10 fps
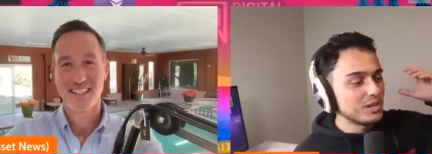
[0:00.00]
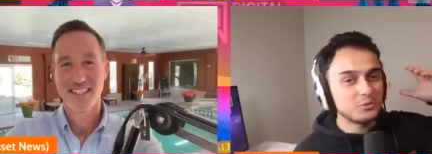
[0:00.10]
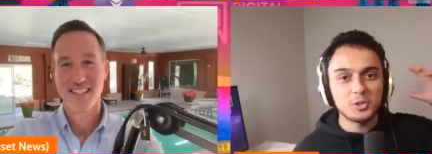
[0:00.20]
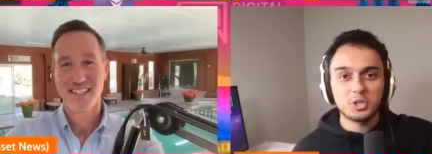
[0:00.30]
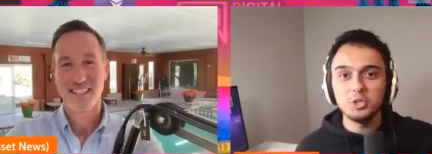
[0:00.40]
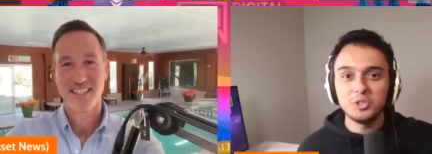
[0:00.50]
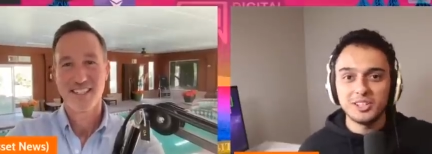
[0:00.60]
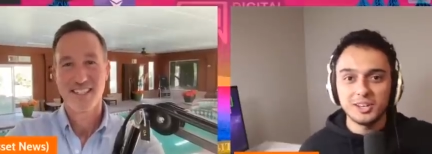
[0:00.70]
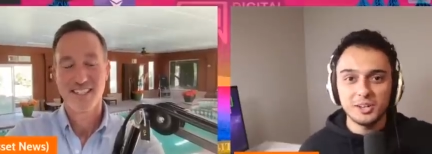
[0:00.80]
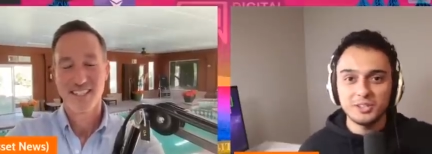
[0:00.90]
Speaker 1: this for two
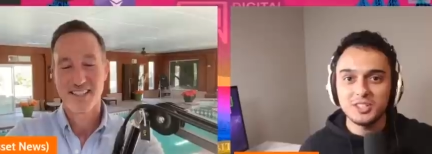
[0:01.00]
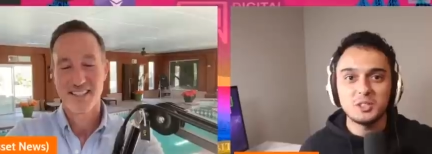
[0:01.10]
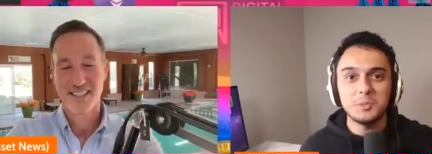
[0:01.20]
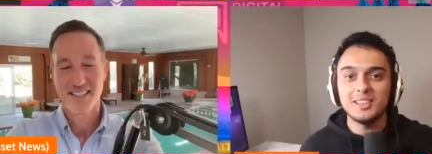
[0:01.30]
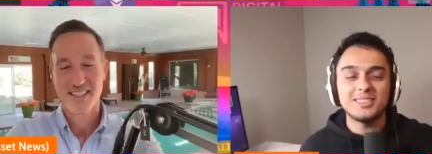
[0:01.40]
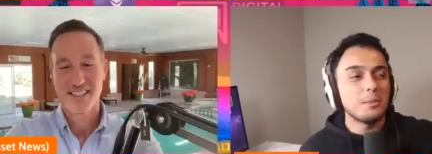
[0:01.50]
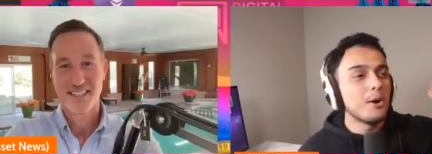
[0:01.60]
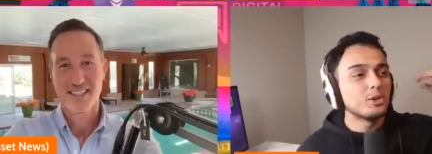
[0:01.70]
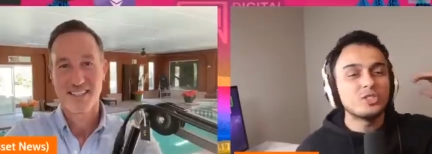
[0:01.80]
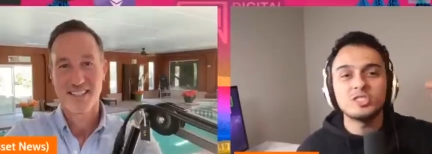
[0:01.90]
years. It's been like the
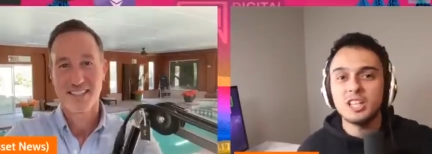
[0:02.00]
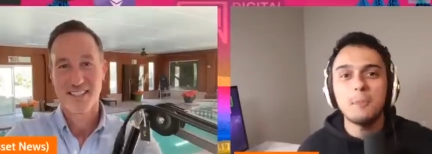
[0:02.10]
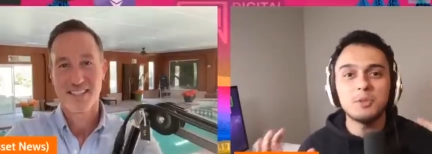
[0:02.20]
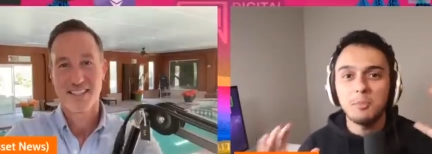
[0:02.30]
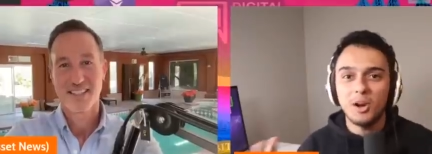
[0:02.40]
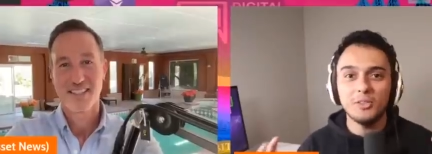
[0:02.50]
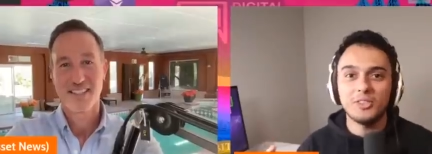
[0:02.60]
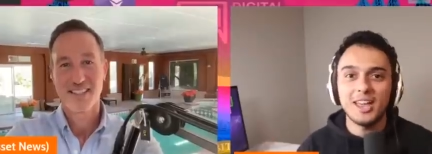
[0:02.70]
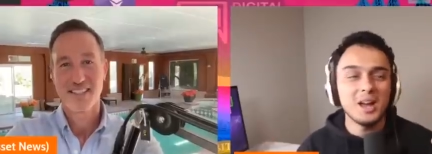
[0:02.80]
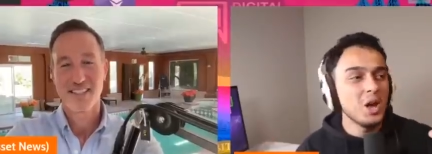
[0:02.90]
most slept upon
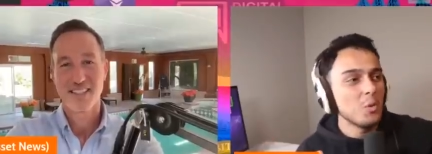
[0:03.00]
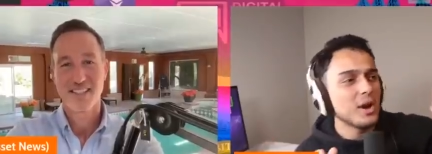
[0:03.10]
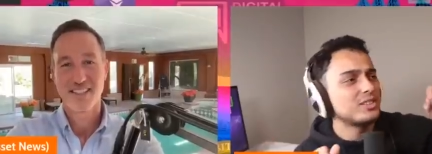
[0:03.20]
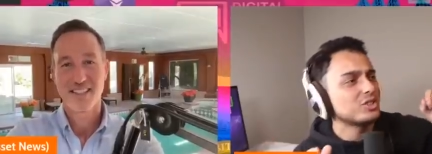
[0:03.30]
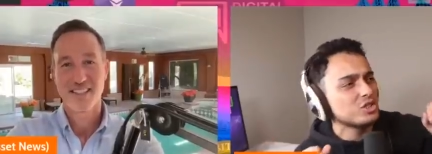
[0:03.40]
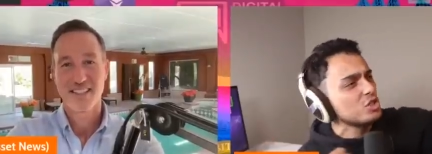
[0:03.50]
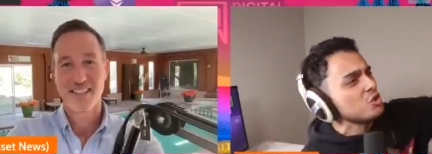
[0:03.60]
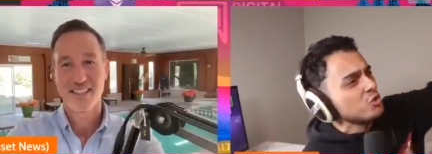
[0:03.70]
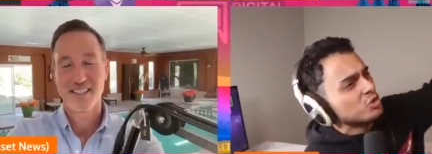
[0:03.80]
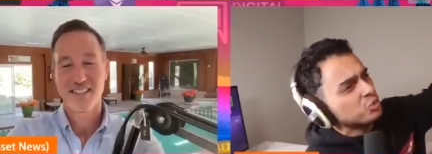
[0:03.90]
thing. We had this
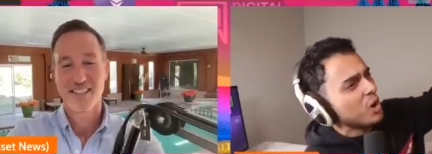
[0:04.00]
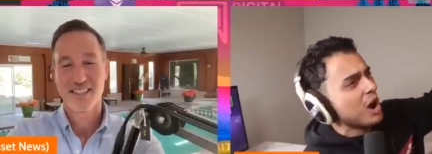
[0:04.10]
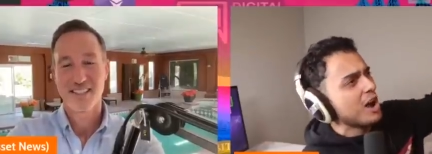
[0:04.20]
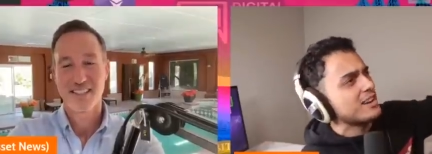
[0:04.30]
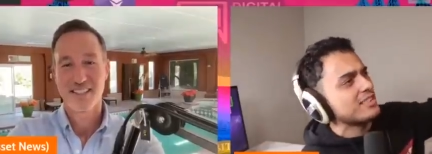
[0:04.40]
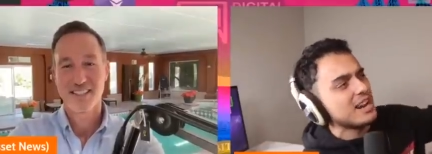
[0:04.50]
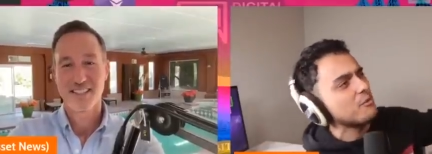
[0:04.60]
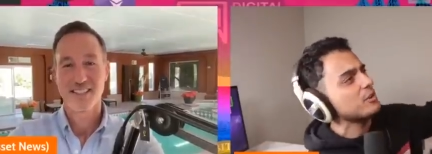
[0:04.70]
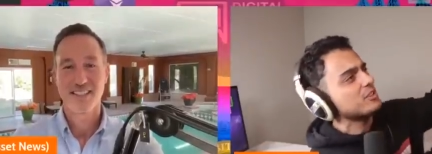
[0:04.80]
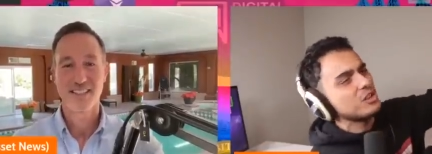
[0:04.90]
huge run and then
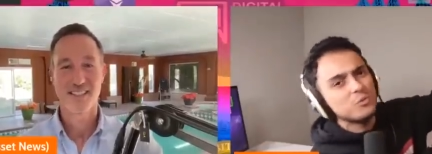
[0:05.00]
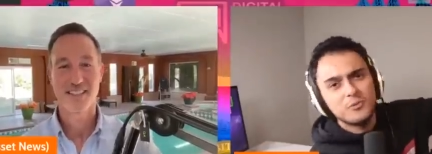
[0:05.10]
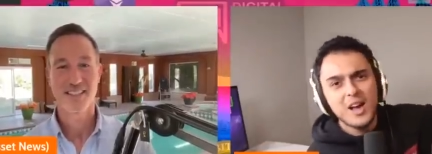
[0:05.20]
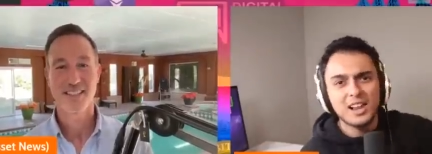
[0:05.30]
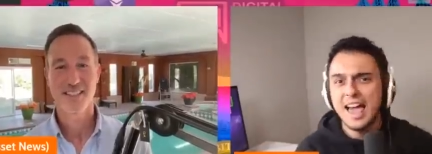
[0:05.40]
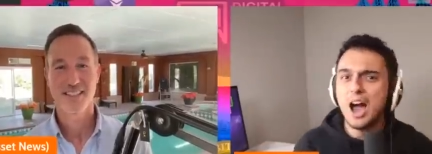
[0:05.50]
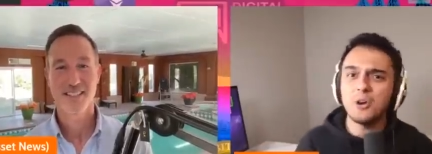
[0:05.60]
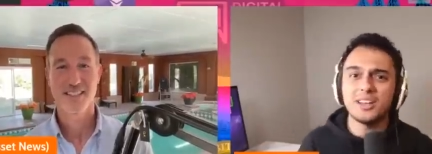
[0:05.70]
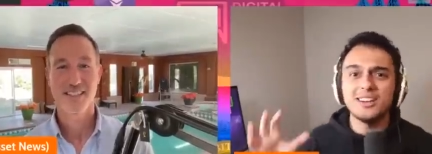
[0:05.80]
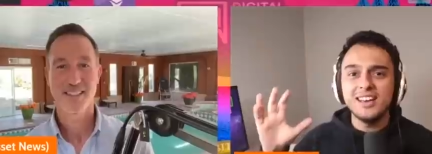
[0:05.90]
everything fell
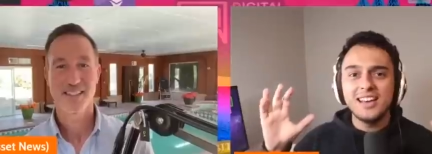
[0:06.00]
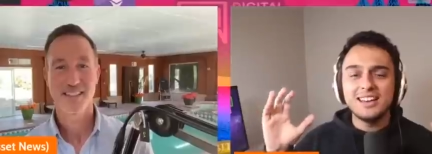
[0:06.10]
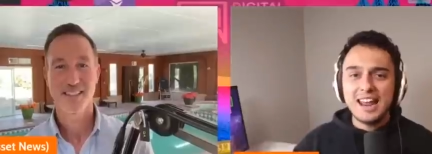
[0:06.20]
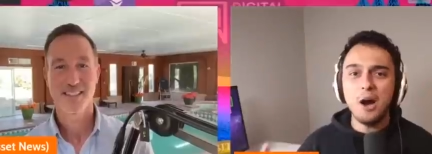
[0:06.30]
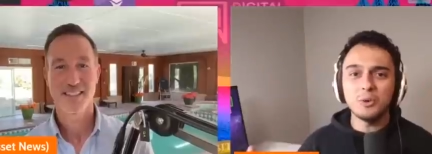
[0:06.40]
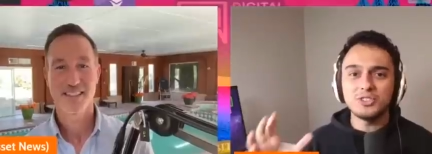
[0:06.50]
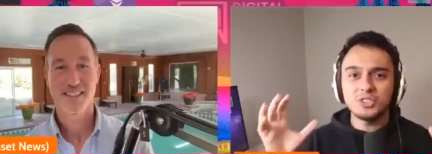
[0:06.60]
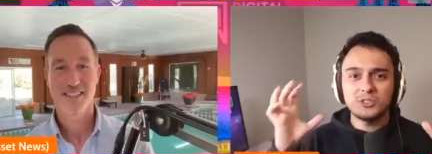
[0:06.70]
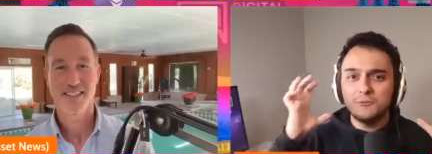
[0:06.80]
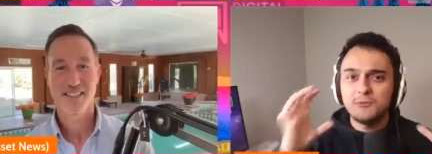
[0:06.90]
out, and now it's
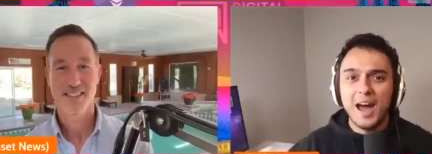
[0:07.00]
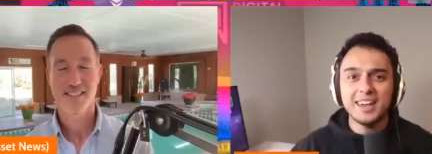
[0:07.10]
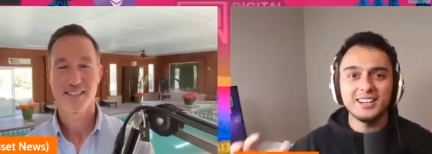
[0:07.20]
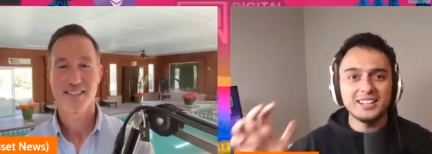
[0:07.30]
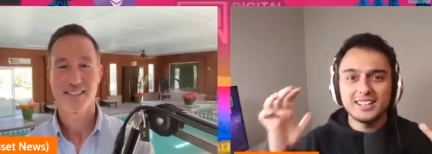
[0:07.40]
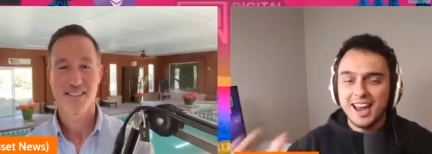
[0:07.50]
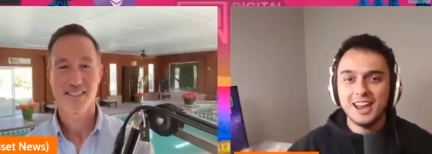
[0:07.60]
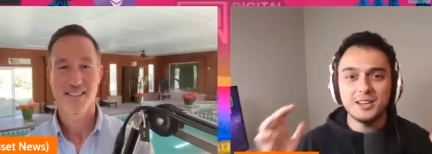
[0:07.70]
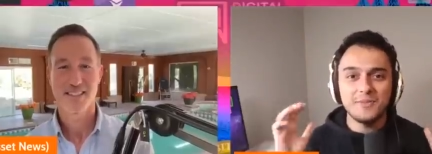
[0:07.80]
just finally kind